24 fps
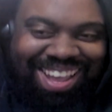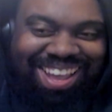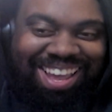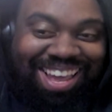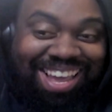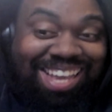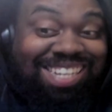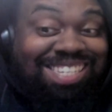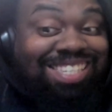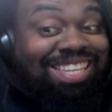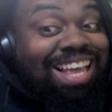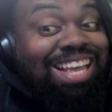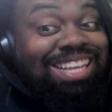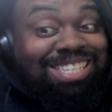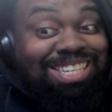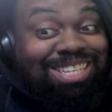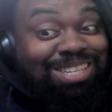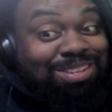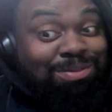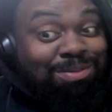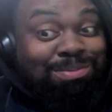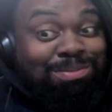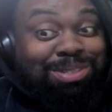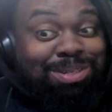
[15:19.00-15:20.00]
He says
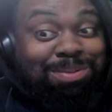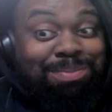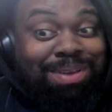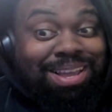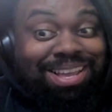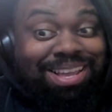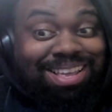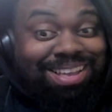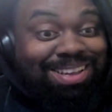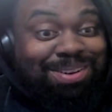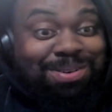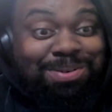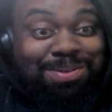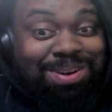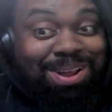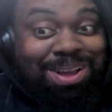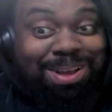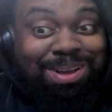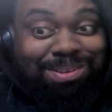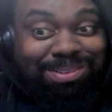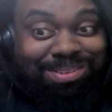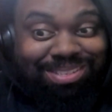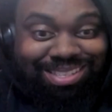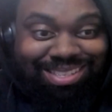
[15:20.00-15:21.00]
he's from Jamaica. Who
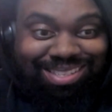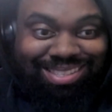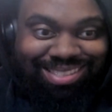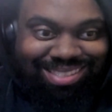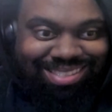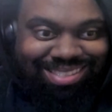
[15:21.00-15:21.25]
knows?